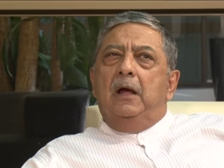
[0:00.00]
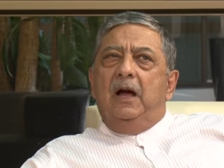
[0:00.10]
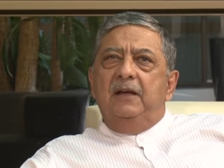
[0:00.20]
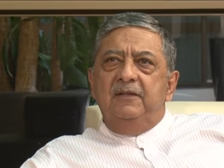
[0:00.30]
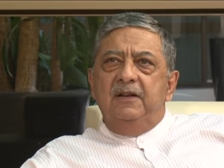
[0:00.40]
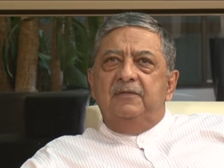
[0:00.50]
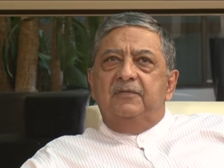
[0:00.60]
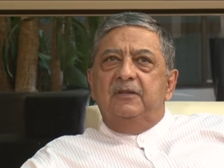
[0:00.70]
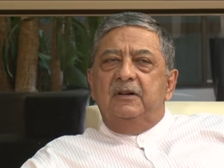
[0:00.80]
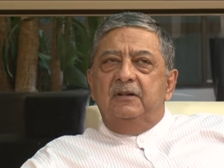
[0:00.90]
IVF
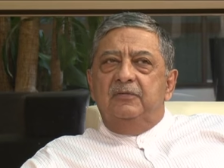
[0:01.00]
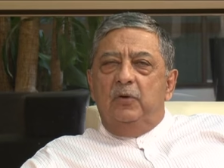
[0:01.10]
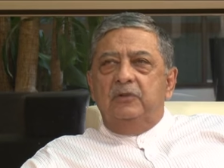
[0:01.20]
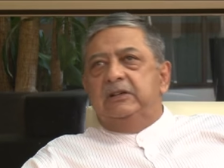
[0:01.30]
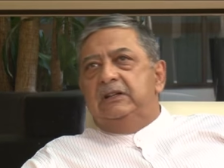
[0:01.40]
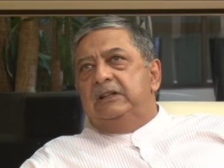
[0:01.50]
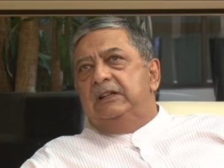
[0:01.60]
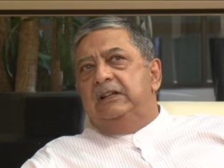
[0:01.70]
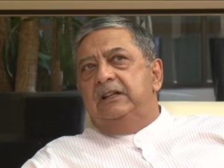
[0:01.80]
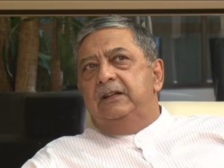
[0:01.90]

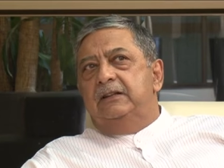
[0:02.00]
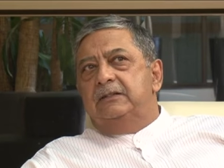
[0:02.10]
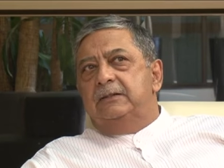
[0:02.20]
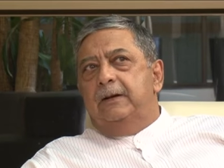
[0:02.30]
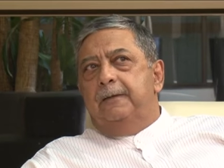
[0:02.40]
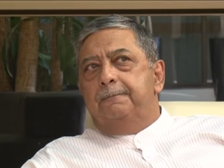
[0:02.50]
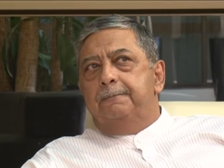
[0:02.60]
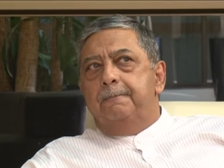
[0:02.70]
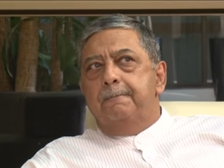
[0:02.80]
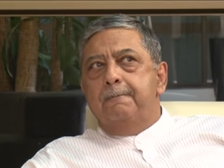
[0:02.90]
fortunately
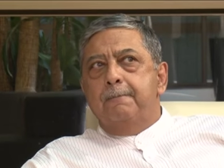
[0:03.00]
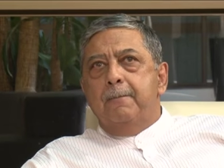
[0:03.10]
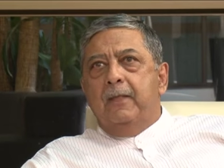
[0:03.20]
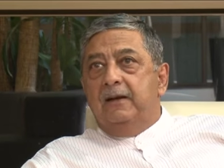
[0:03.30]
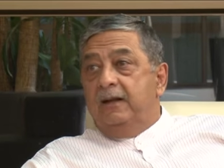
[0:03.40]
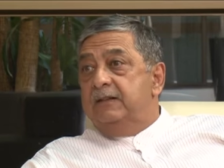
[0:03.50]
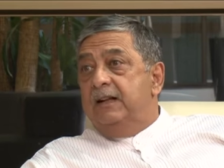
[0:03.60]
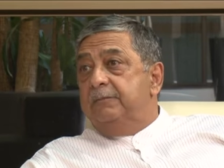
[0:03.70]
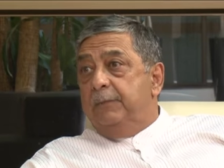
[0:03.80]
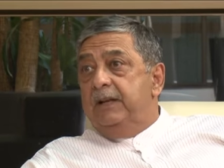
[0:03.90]
doesn't
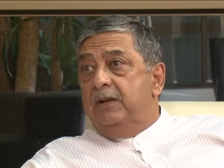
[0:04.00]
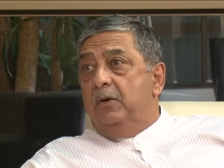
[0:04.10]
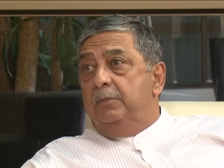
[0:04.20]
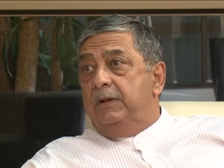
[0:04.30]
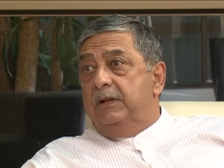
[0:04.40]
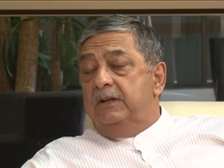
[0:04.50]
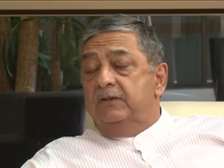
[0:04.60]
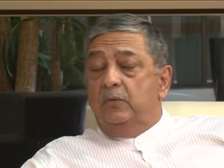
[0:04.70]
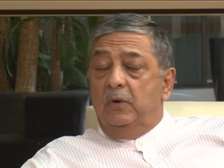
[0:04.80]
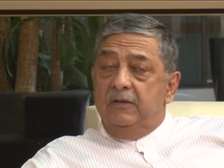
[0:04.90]
have many
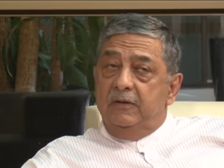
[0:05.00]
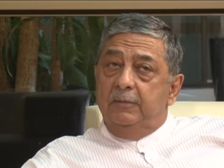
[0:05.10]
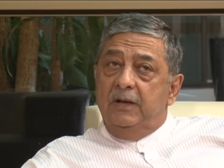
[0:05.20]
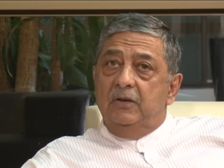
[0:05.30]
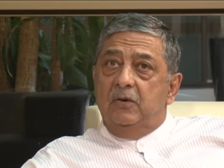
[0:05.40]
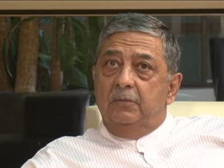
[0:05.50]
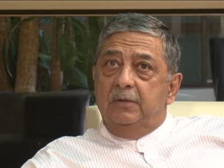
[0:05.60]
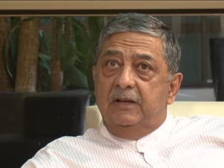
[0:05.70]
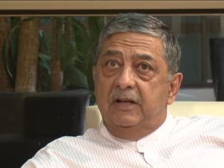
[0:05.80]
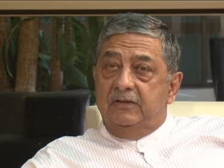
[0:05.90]
complications. One of the main
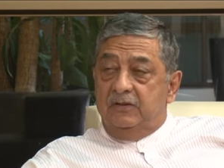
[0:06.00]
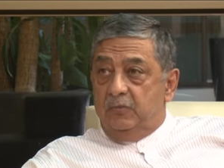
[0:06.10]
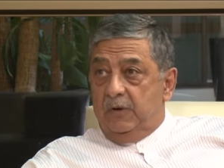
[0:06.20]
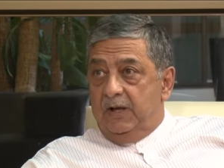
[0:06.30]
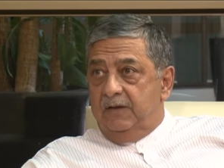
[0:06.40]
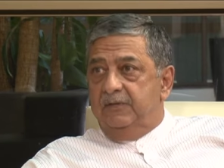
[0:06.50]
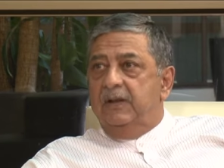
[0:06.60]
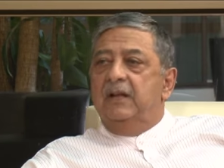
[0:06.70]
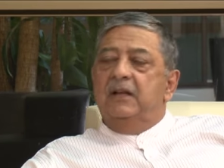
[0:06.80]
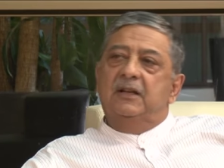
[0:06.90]
complications we have
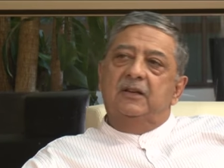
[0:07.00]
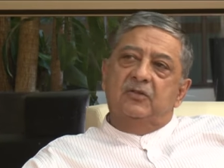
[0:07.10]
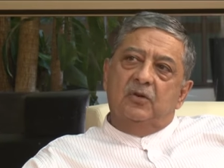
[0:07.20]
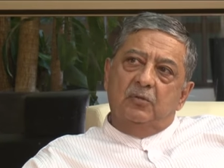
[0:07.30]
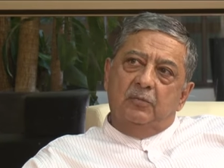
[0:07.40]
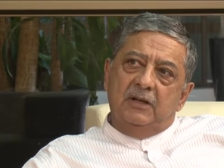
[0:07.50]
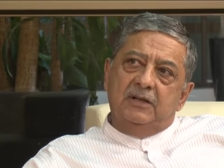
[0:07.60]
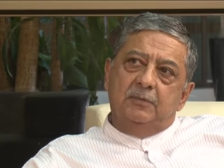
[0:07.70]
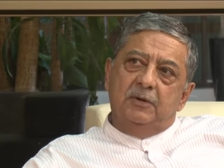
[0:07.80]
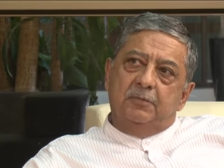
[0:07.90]
is
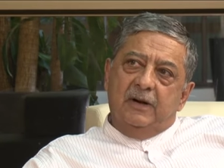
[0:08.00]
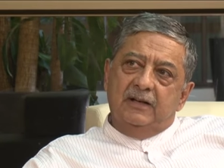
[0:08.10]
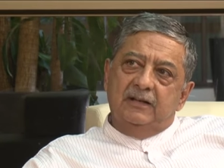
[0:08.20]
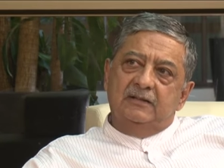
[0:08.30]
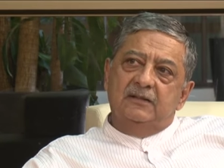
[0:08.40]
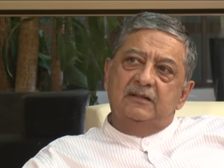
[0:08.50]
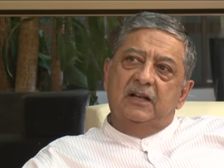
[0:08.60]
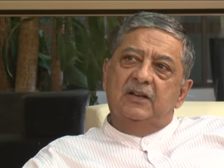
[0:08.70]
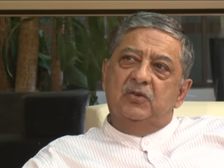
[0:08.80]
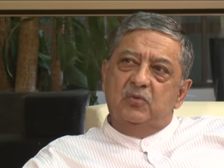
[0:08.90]
multiple pregnancies
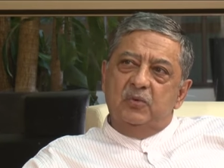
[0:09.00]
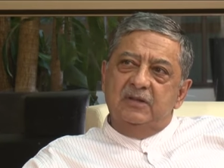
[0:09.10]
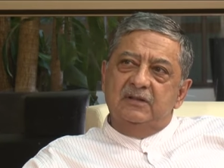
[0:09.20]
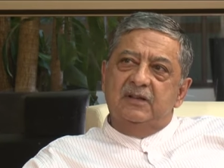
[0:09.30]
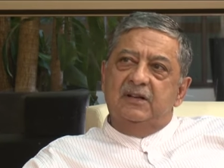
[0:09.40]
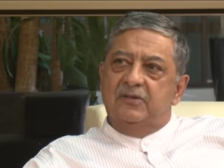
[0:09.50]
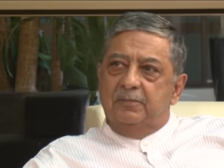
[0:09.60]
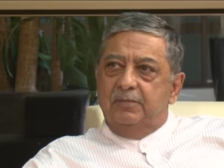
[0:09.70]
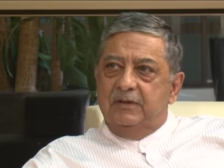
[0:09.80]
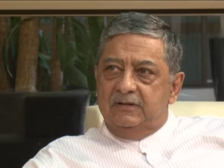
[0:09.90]
like twins and
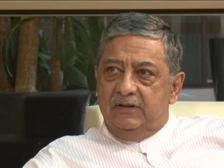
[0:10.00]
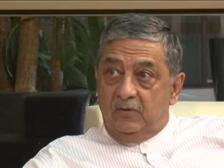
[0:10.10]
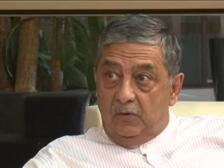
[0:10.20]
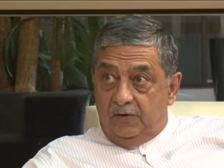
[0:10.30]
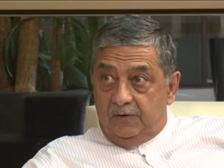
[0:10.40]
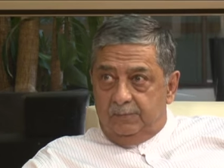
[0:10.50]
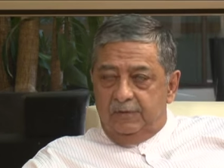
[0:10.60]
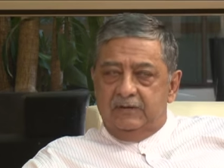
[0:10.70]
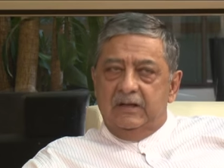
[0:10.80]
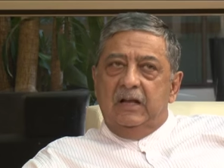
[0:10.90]
triplets and
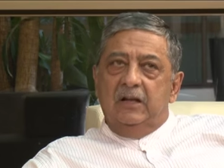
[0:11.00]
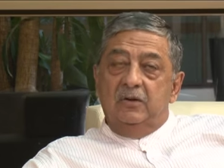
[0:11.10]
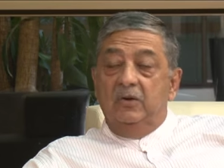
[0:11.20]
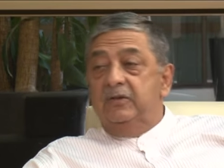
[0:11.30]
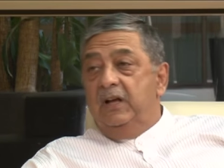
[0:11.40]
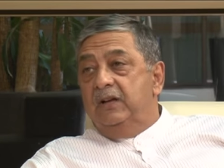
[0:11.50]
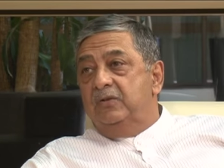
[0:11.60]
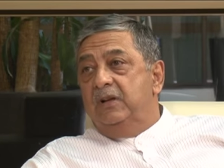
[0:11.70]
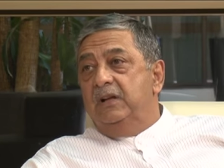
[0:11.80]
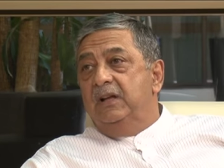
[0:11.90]
quadruplets. Those
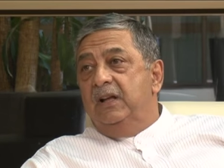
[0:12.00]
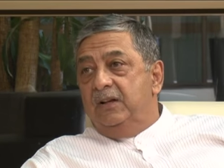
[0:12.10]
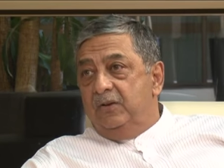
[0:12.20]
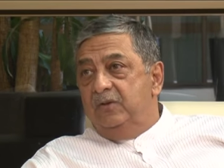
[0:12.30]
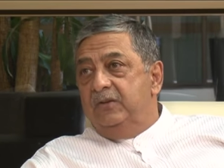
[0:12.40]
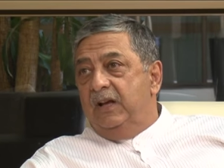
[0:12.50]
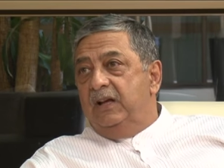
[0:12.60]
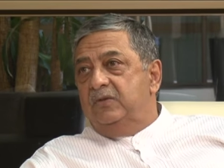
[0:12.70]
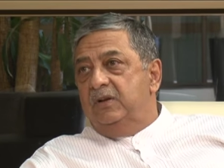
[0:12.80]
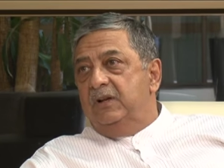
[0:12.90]
are
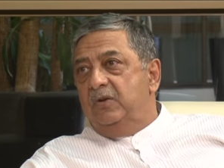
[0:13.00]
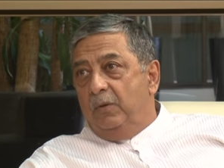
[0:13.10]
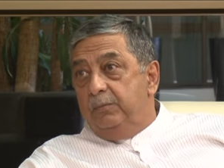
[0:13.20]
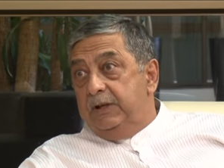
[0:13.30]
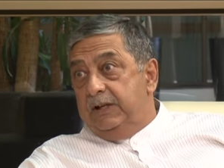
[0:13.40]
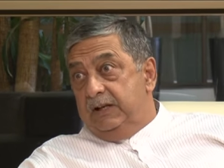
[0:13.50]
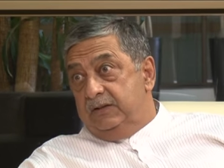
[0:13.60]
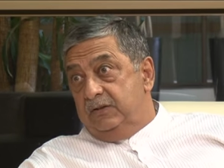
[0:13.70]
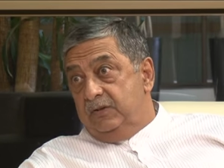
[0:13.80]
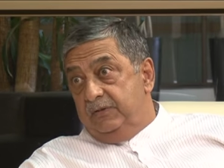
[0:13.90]
actually
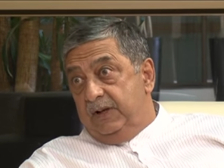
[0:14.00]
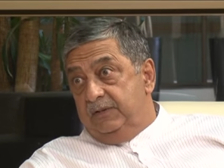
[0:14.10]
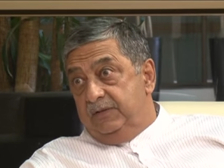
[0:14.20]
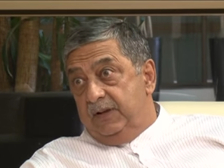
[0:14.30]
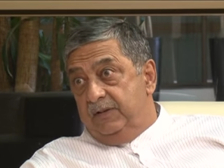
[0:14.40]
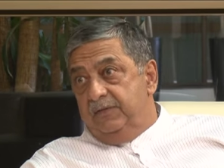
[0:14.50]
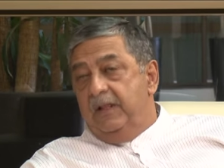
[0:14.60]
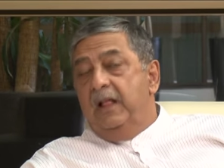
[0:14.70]
complications of IVF.